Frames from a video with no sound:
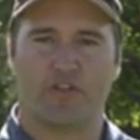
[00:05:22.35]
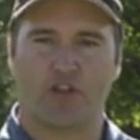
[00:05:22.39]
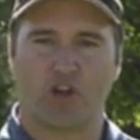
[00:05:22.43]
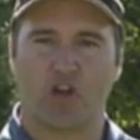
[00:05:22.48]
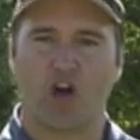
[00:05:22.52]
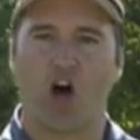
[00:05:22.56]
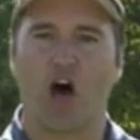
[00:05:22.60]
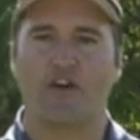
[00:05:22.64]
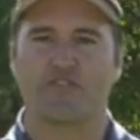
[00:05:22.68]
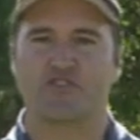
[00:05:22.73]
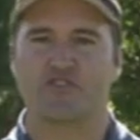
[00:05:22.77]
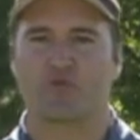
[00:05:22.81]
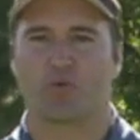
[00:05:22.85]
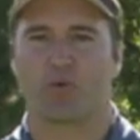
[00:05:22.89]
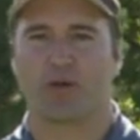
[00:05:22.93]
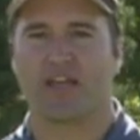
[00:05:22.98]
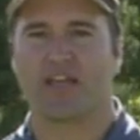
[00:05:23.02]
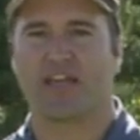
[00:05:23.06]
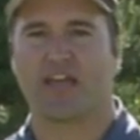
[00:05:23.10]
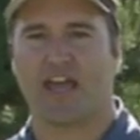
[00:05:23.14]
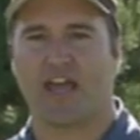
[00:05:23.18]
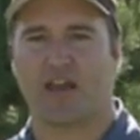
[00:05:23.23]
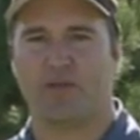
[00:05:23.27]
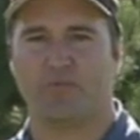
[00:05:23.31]
the golf swing
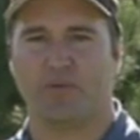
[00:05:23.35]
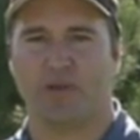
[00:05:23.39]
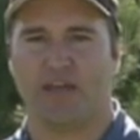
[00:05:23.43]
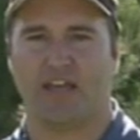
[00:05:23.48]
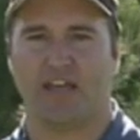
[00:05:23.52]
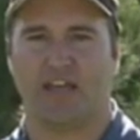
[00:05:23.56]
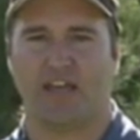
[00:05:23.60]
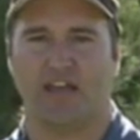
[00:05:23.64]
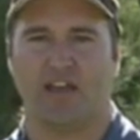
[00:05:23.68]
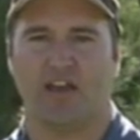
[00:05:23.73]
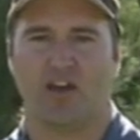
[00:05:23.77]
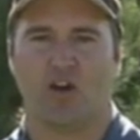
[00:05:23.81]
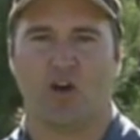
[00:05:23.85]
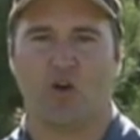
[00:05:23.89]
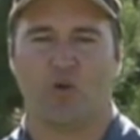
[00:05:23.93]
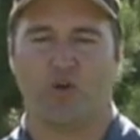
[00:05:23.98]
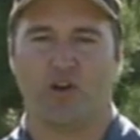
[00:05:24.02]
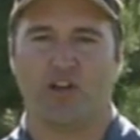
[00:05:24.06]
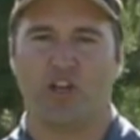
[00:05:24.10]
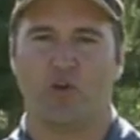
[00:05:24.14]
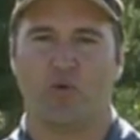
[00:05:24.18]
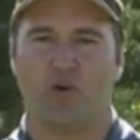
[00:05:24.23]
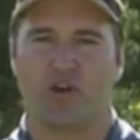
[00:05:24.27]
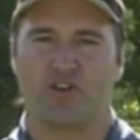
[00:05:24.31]
can be
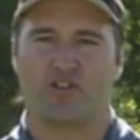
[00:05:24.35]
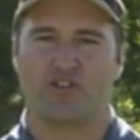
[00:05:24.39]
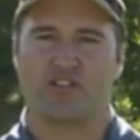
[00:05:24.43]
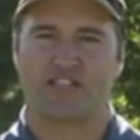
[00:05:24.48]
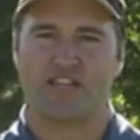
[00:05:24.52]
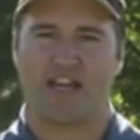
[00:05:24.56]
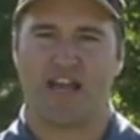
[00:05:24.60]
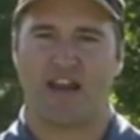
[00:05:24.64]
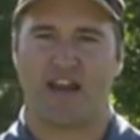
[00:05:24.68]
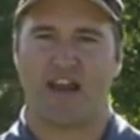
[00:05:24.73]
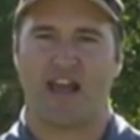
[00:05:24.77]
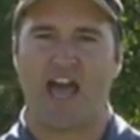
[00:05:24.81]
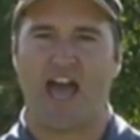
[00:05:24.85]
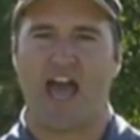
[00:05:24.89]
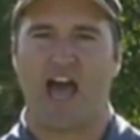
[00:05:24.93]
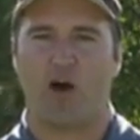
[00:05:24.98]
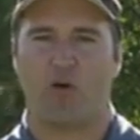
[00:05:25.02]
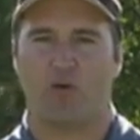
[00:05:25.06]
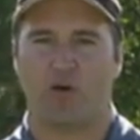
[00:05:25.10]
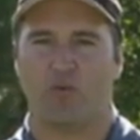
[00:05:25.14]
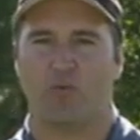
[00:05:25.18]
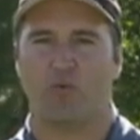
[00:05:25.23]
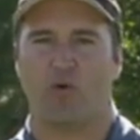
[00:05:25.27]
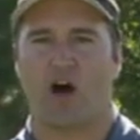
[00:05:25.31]
when you understand
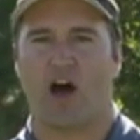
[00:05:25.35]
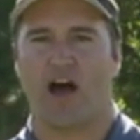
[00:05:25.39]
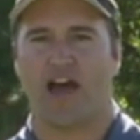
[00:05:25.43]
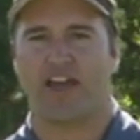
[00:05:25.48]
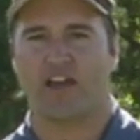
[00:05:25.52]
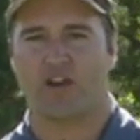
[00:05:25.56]
how and why